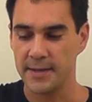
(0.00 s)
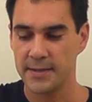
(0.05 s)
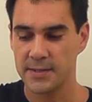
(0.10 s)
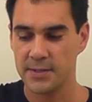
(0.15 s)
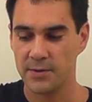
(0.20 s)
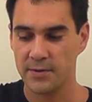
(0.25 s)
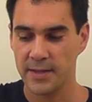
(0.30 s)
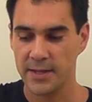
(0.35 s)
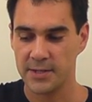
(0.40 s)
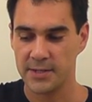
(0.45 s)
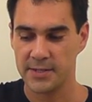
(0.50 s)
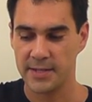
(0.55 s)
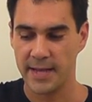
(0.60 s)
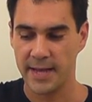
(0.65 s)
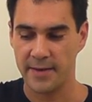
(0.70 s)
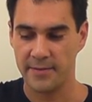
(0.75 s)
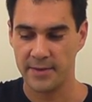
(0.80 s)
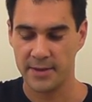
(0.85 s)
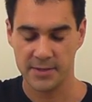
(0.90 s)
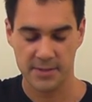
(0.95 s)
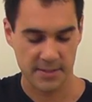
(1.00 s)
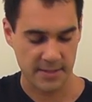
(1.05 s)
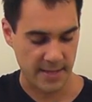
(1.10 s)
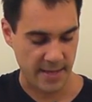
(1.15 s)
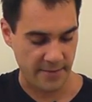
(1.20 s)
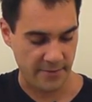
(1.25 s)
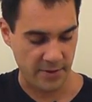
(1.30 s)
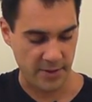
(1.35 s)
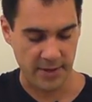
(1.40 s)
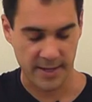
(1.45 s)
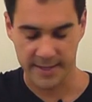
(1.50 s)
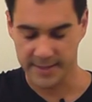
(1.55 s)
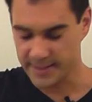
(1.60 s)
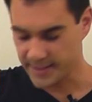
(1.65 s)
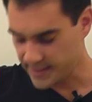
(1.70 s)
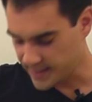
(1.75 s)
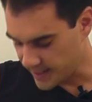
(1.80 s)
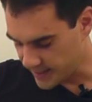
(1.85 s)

So let's just have a look at this